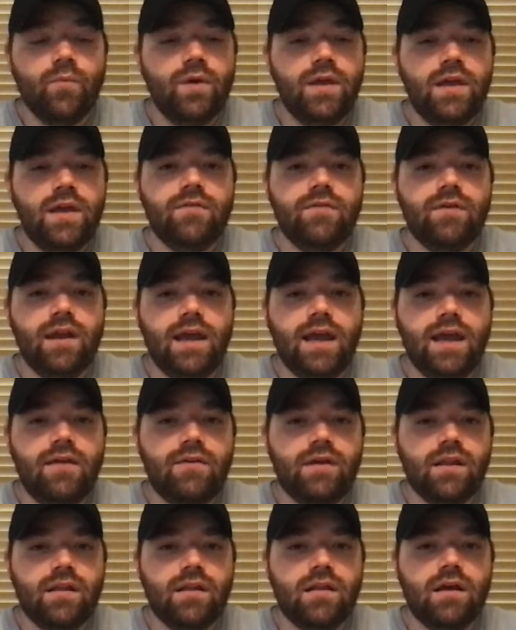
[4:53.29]
we even
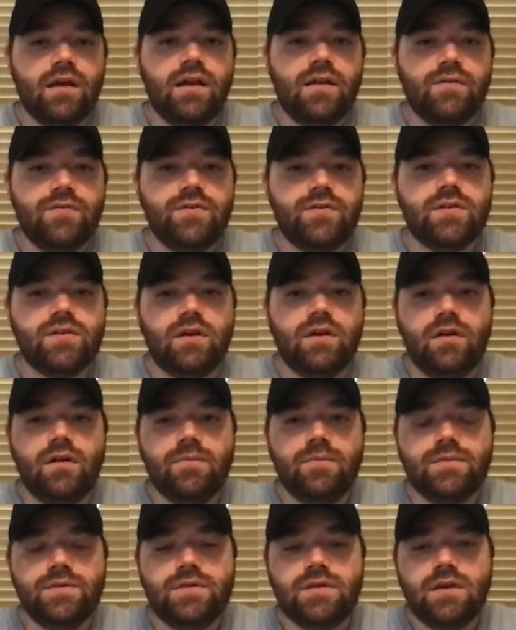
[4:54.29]
have a lot of
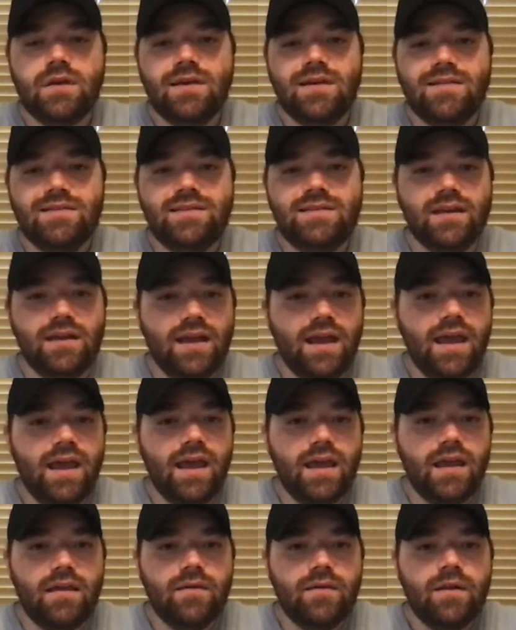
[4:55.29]
psalms
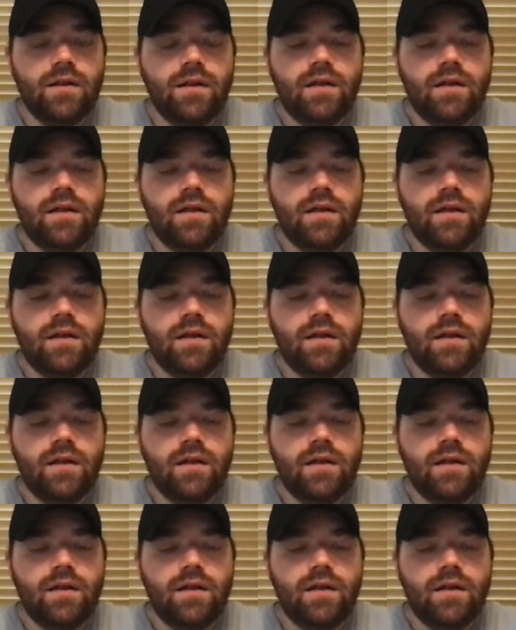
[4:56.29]
today